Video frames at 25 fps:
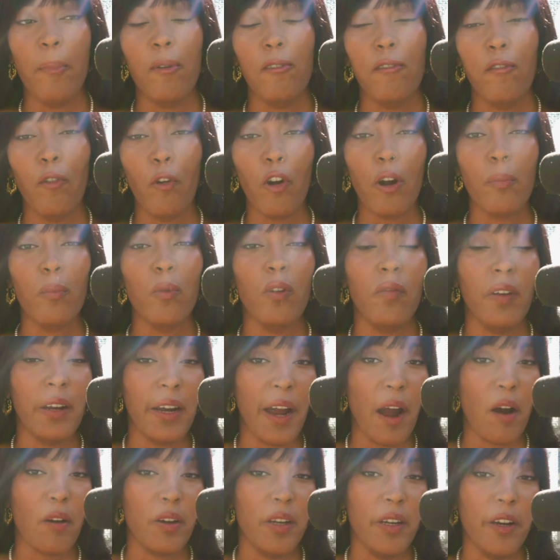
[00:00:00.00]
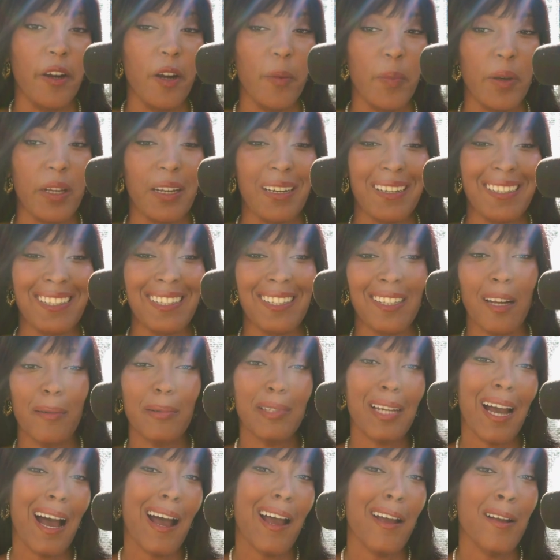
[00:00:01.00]
before moving out here, because
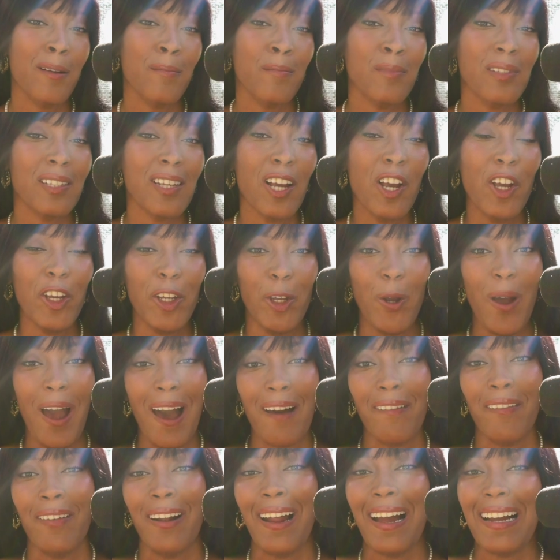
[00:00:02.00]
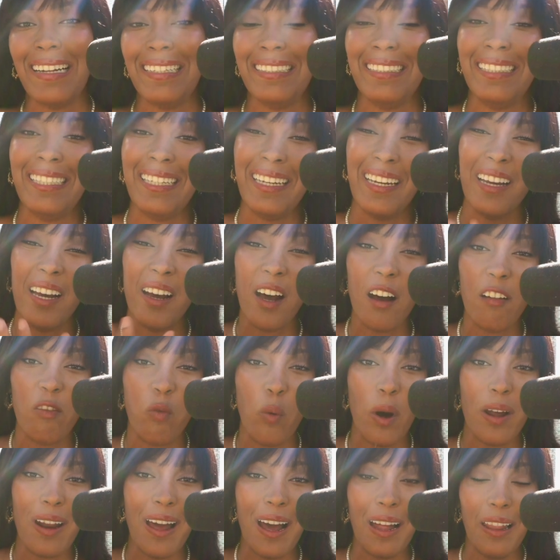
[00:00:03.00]
sometimes you have an idea
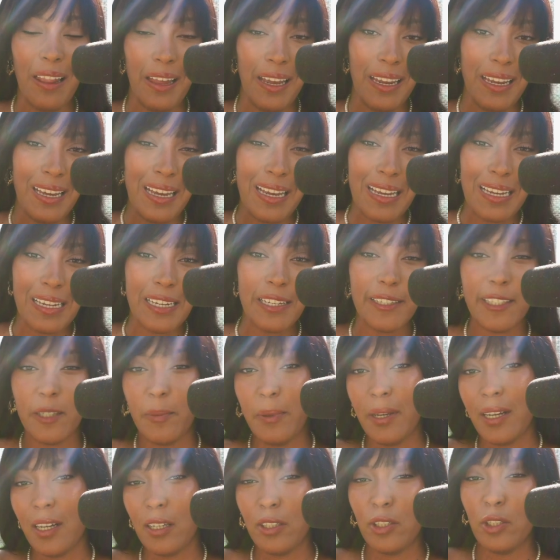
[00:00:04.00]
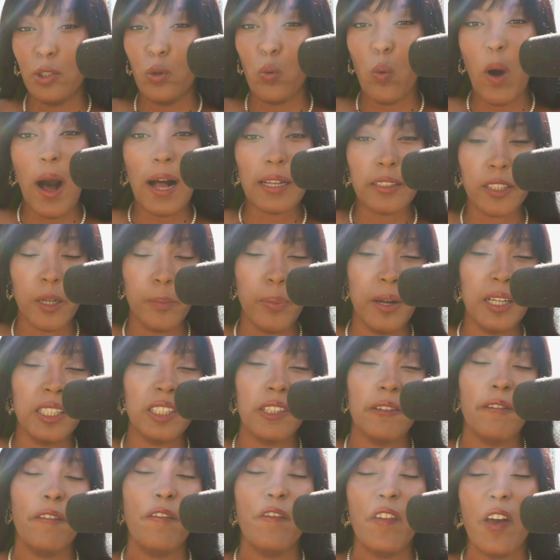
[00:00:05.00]
of what LA is because you watch a
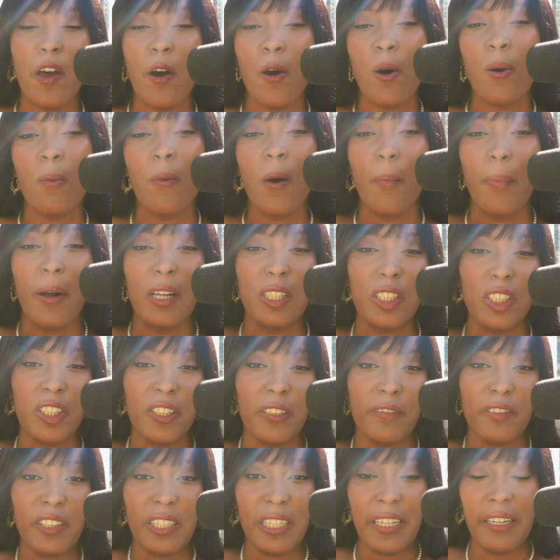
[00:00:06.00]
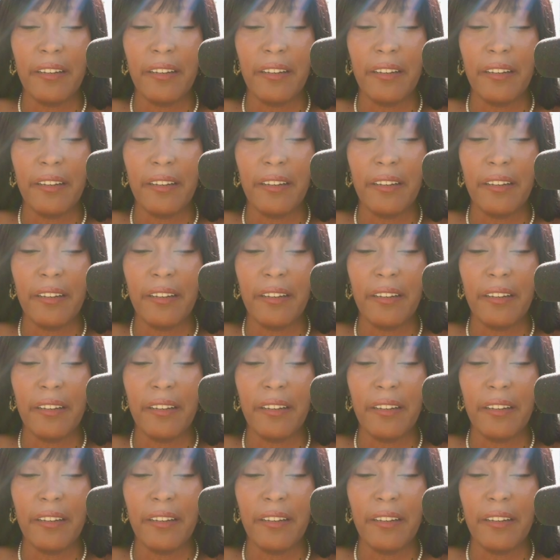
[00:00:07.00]
bunch of film, a bunch of